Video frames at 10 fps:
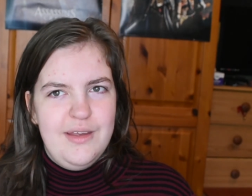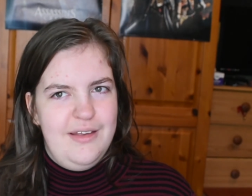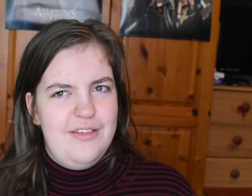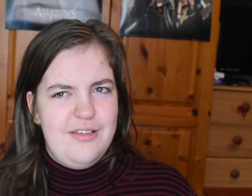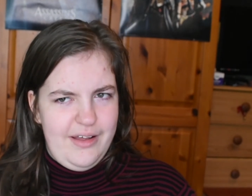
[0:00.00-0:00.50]

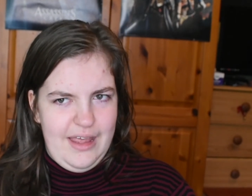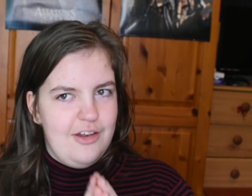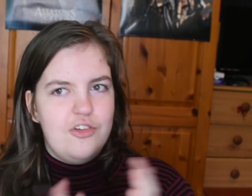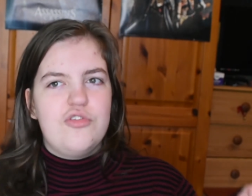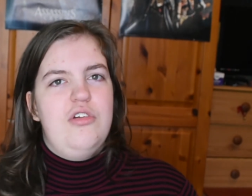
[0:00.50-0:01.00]
and to like
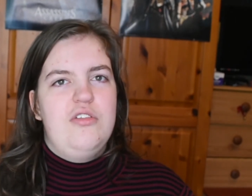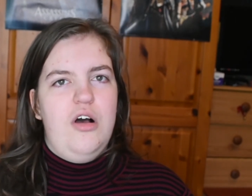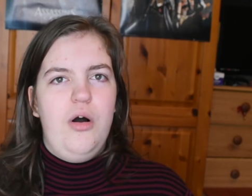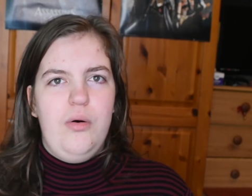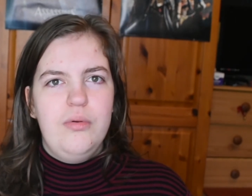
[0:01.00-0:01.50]
industry as a
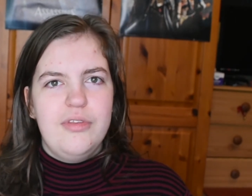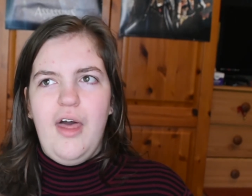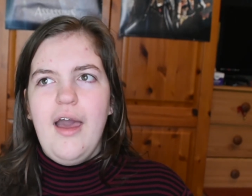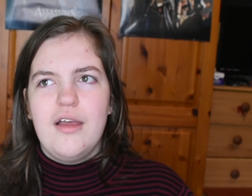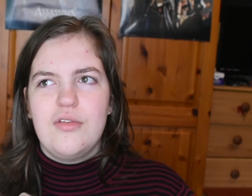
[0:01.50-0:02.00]
whole,
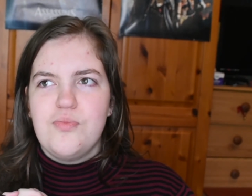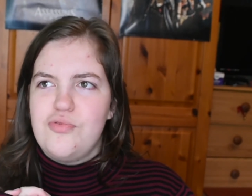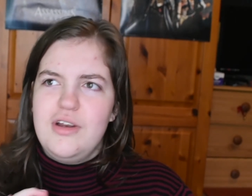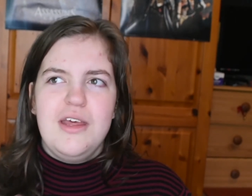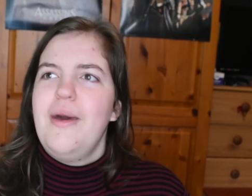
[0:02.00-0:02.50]
that is
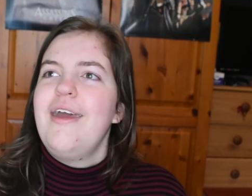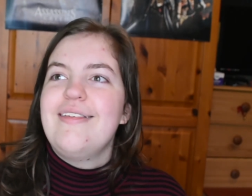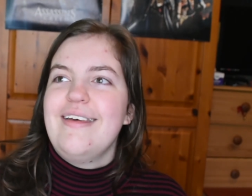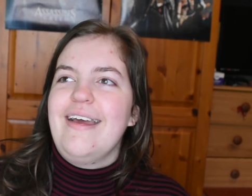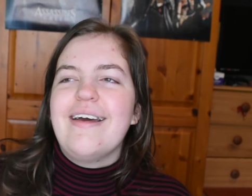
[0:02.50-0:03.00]
pretty
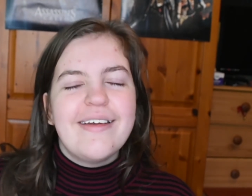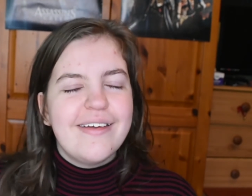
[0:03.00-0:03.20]
amazing.